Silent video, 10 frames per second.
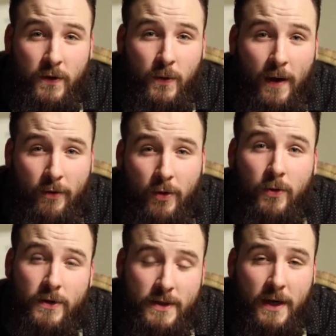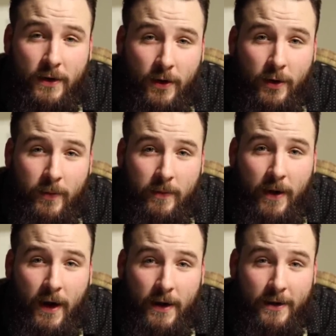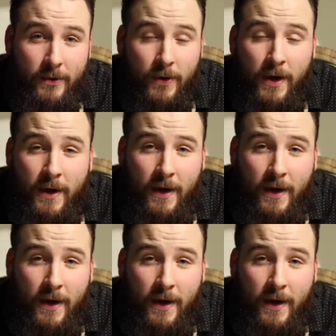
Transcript: do have a whole entire army behind you.